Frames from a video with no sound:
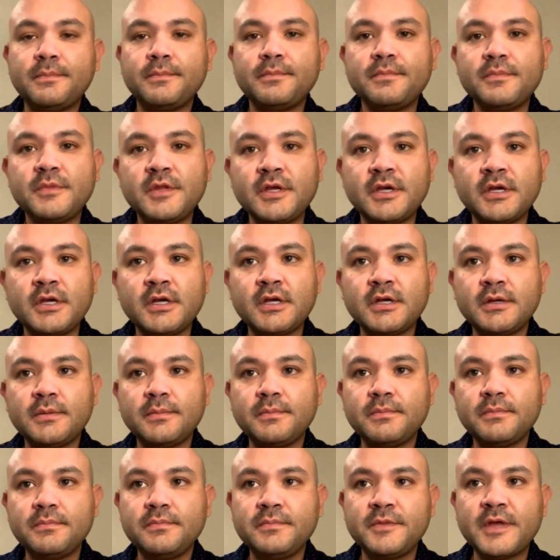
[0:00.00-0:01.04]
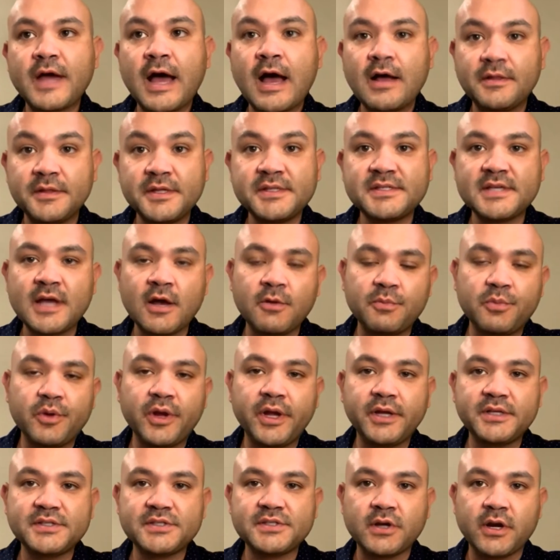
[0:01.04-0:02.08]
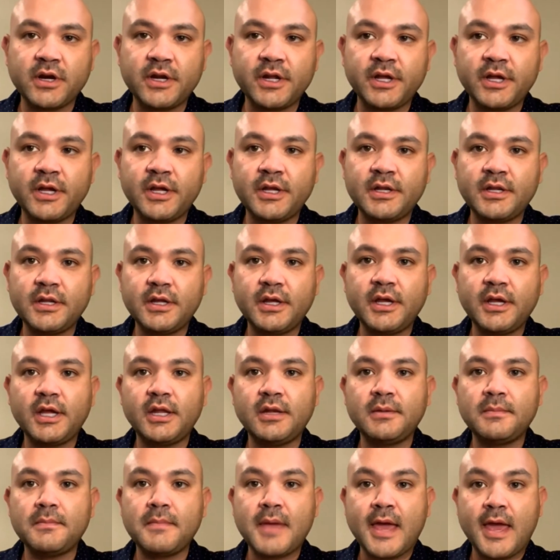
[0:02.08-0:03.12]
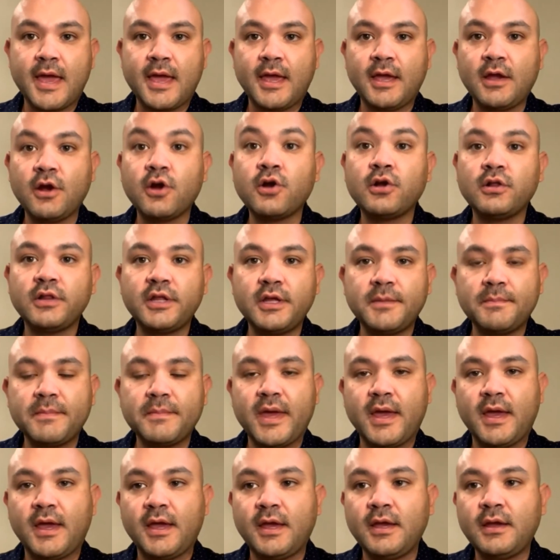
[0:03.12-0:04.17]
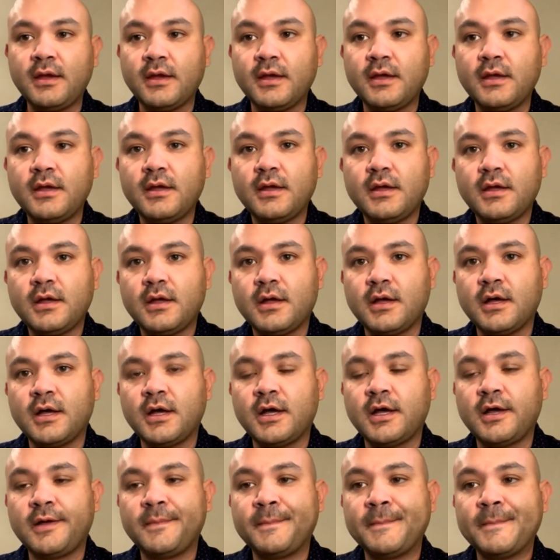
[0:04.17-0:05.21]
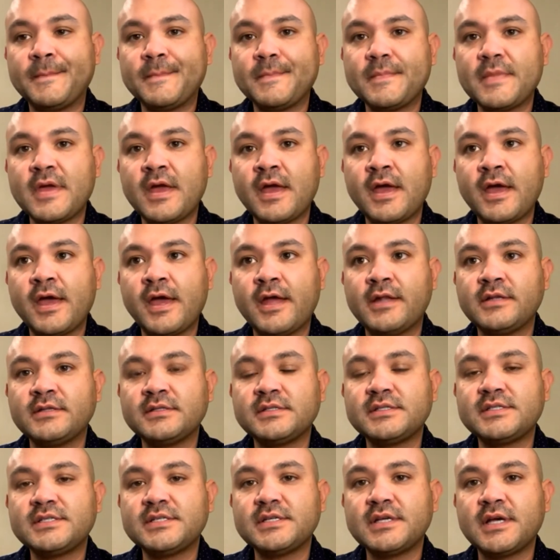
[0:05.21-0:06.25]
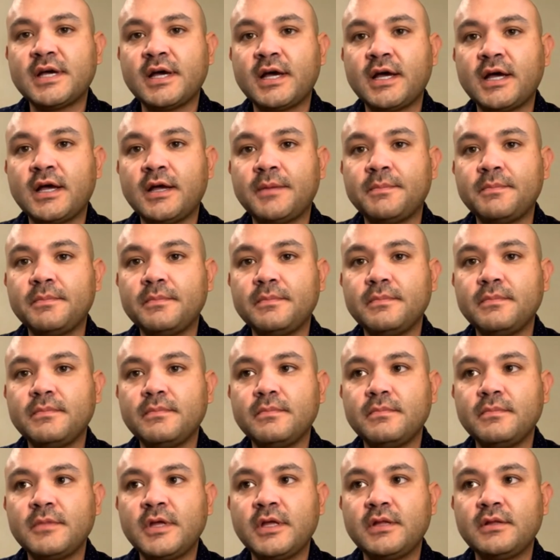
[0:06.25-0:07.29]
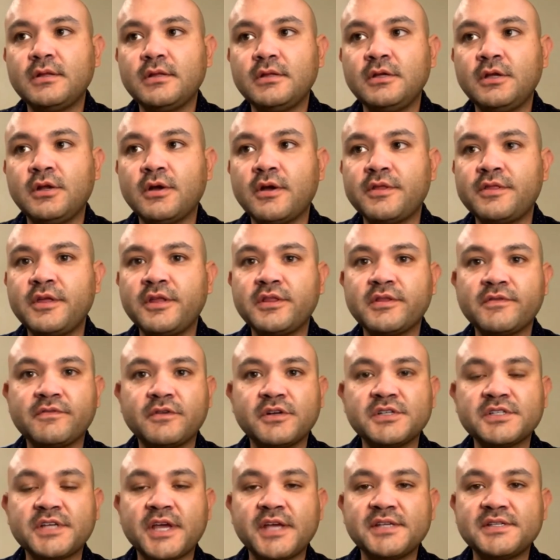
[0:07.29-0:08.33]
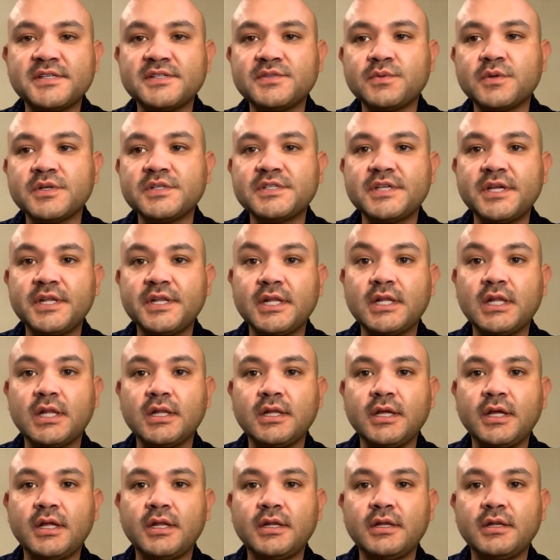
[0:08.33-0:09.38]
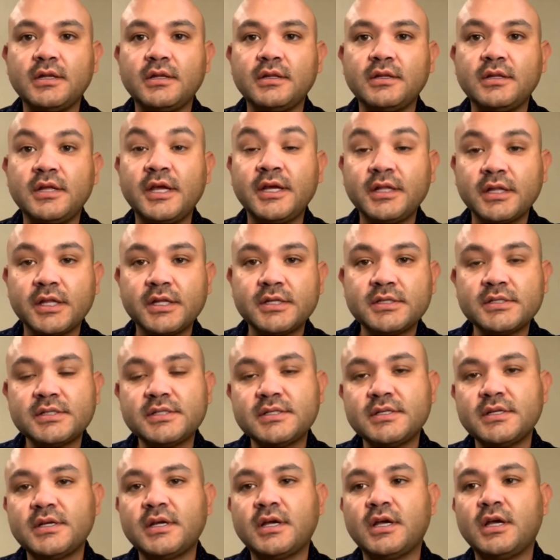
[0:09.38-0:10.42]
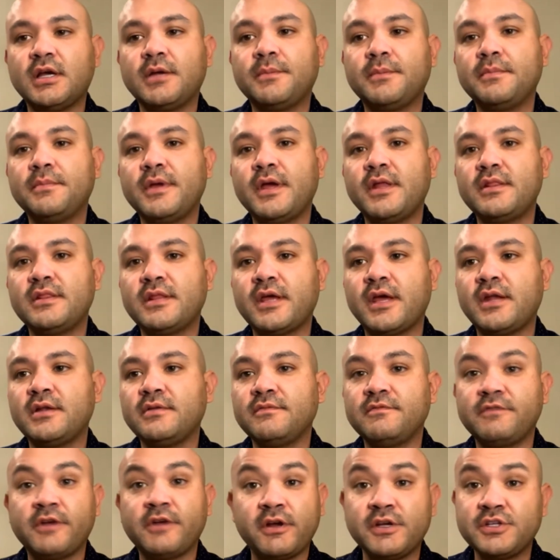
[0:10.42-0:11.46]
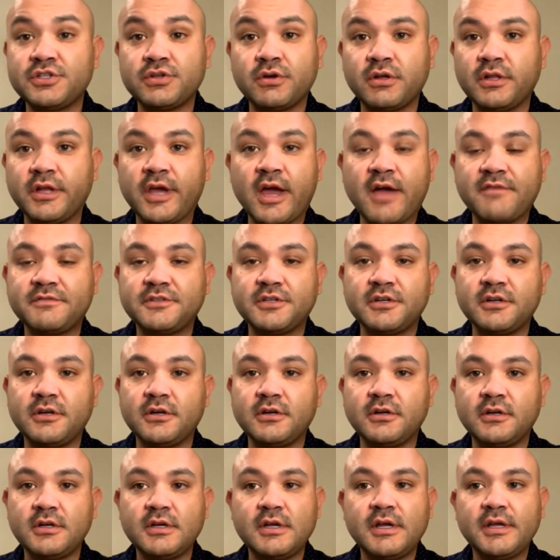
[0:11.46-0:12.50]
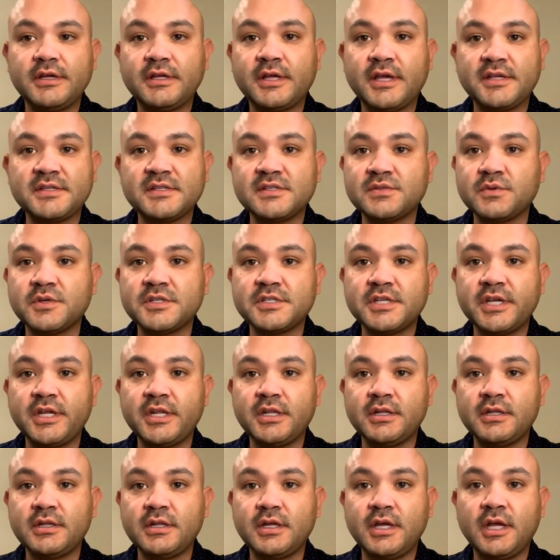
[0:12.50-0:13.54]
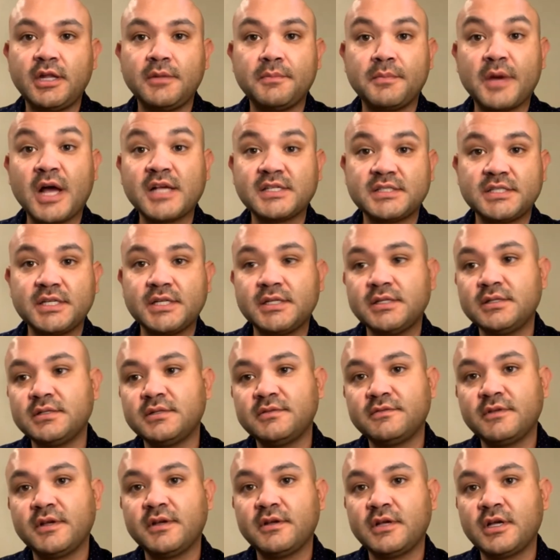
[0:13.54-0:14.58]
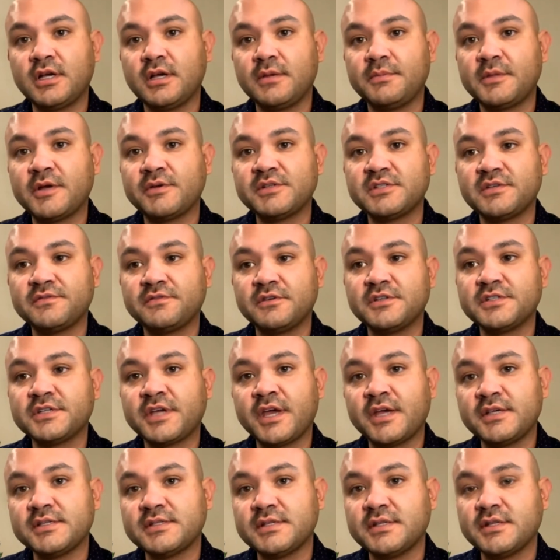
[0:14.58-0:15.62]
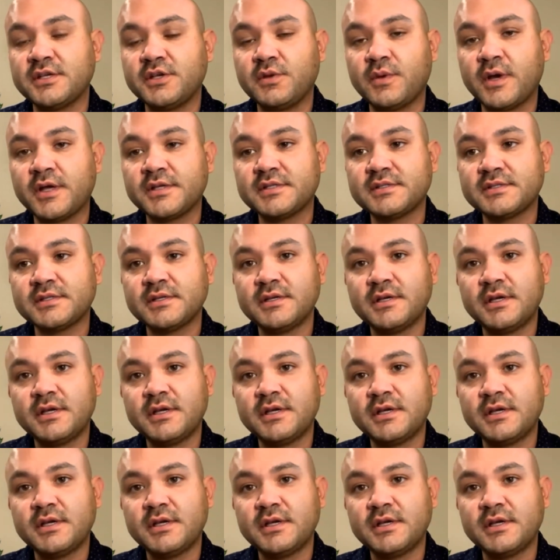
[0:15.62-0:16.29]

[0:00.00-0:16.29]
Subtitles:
this outbreak started in May, early May, and I think the first cases were seen in England, and then very shortly after, cases were seen in Boston. That was the first case in the U.S.